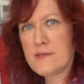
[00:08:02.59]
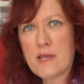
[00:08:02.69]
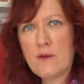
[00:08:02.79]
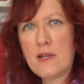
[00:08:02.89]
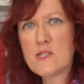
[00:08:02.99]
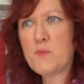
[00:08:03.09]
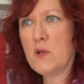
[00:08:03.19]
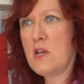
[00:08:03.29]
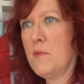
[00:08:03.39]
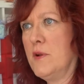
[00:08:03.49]
So let's
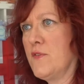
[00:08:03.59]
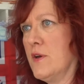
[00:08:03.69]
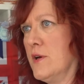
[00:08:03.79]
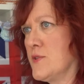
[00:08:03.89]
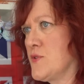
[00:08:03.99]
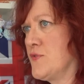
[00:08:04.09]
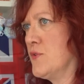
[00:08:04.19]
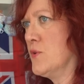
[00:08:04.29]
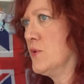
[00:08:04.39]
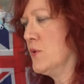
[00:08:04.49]
pull a couple of cards
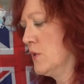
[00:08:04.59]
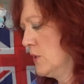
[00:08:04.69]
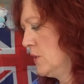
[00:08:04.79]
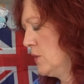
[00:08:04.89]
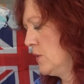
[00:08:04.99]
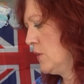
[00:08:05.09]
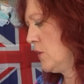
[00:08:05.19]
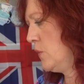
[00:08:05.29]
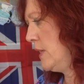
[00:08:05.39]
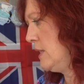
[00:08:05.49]
for
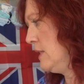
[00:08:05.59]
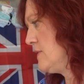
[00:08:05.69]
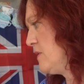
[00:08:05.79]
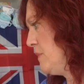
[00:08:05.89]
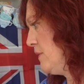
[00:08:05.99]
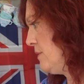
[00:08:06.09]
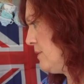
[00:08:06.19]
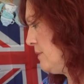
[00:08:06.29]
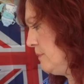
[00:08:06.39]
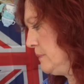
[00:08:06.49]
Queen
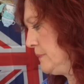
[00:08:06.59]
Elizabeth.